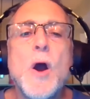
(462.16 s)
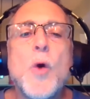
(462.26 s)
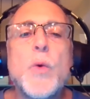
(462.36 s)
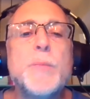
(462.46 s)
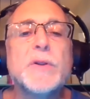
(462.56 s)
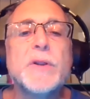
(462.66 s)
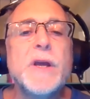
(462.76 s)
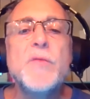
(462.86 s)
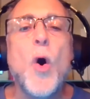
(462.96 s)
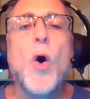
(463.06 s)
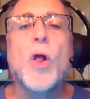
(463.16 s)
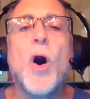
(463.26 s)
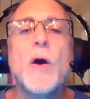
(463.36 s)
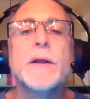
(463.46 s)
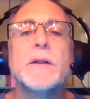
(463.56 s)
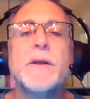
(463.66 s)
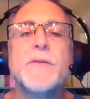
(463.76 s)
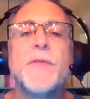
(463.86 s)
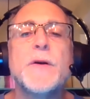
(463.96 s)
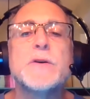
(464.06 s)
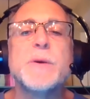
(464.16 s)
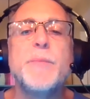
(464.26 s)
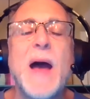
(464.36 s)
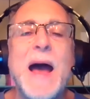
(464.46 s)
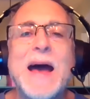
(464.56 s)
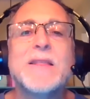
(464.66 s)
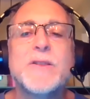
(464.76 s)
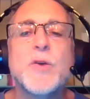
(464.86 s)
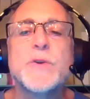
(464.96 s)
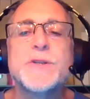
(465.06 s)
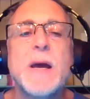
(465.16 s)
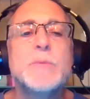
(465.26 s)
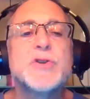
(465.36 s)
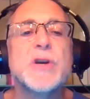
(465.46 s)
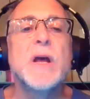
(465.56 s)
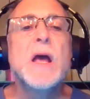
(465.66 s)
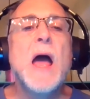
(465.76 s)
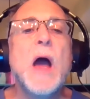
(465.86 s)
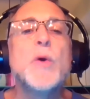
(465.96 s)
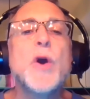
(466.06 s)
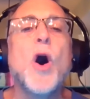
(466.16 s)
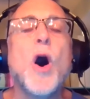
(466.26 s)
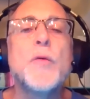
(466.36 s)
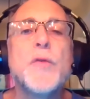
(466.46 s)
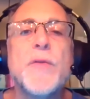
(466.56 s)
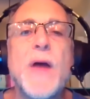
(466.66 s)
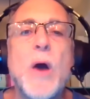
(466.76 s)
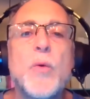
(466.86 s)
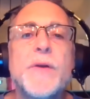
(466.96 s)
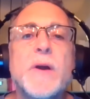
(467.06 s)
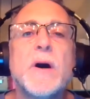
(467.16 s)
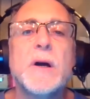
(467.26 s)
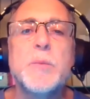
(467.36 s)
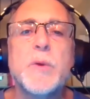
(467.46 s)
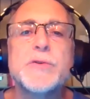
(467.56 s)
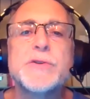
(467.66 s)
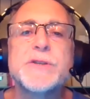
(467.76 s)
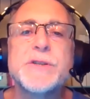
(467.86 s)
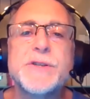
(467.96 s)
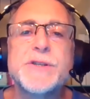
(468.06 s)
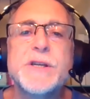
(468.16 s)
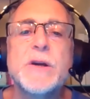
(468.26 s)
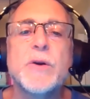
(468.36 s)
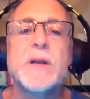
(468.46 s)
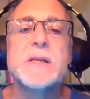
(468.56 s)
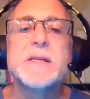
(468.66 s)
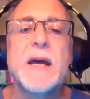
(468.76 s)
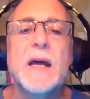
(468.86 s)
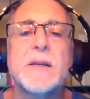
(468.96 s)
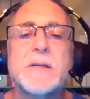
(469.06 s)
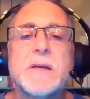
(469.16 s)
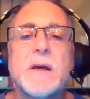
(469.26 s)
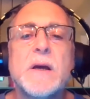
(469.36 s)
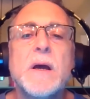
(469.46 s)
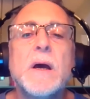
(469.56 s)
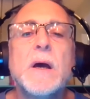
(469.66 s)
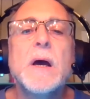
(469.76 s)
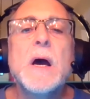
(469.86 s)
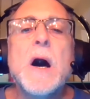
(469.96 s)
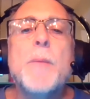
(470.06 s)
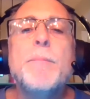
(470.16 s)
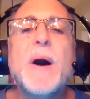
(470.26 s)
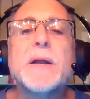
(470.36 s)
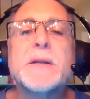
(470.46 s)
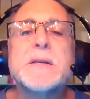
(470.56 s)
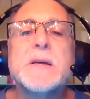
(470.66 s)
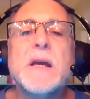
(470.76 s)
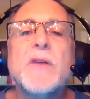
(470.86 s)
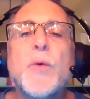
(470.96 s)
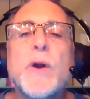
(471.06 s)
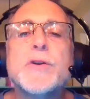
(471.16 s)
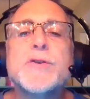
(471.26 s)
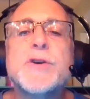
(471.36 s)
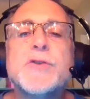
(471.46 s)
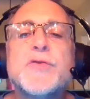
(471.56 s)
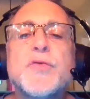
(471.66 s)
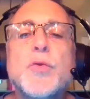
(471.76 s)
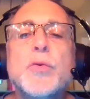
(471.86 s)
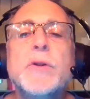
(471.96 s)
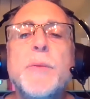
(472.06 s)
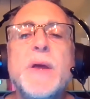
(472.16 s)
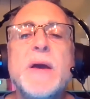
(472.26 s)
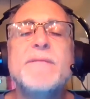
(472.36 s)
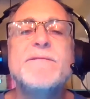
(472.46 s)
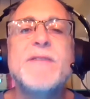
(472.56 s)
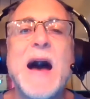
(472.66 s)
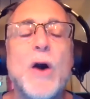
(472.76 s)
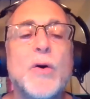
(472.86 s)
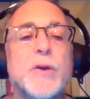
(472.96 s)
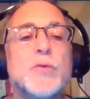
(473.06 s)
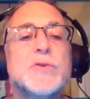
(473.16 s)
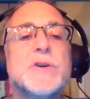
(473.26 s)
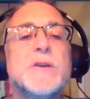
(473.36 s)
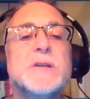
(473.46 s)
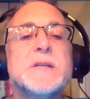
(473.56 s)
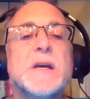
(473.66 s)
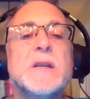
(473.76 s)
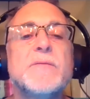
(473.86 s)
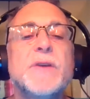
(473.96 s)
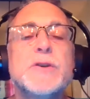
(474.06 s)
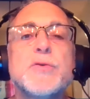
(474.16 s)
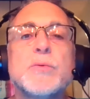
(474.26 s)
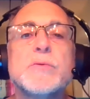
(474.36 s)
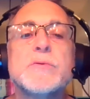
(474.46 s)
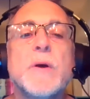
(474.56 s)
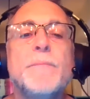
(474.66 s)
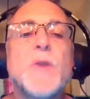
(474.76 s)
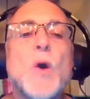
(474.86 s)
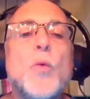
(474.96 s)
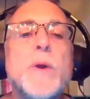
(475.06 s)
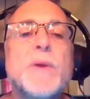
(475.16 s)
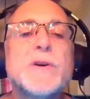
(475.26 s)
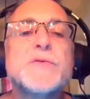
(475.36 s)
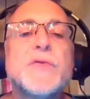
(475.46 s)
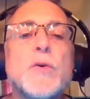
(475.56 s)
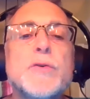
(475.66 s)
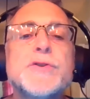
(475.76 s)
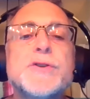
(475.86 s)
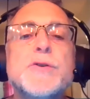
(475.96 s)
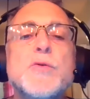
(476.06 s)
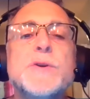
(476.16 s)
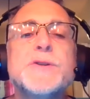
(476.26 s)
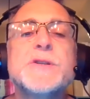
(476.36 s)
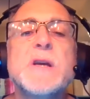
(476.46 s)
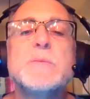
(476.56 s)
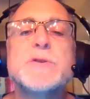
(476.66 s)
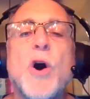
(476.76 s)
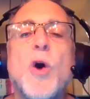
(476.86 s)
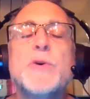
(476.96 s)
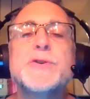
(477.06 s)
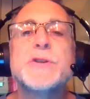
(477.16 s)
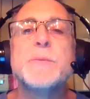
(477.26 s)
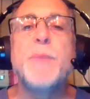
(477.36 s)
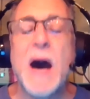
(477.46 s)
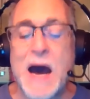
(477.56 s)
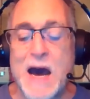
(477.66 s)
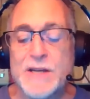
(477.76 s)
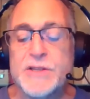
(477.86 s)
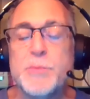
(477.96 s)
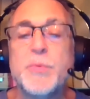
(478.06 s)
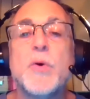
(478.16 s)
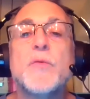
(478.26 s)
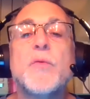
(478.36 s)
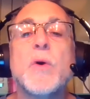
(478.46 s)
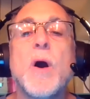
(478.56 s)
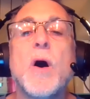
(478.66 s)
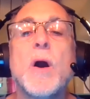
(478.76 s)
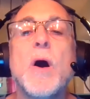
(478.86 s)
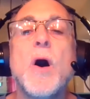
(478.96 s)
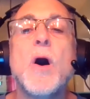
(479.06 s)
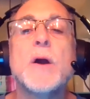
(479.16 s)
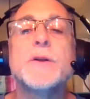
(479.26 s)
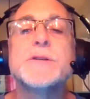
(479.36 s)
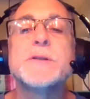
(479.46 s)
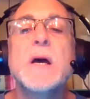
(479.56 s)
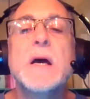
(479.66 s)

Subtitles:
We believe wholeheartedly that there is a path to redemption, and we offer that with the utmost sincere intent. But if we are to truly be of value to these individuals, we must first do what seems almost impossible for our hearts,